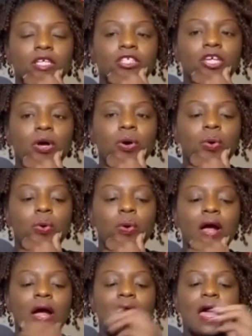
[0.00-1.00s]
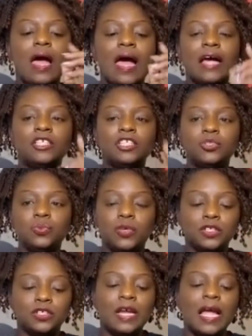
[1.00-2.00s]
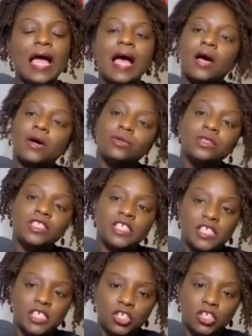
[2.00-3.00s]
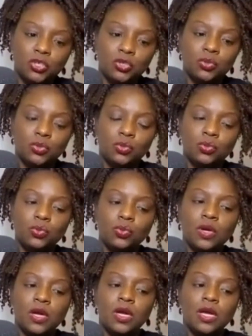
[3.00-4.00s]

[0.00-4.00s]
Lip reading: So I just wonder, how did you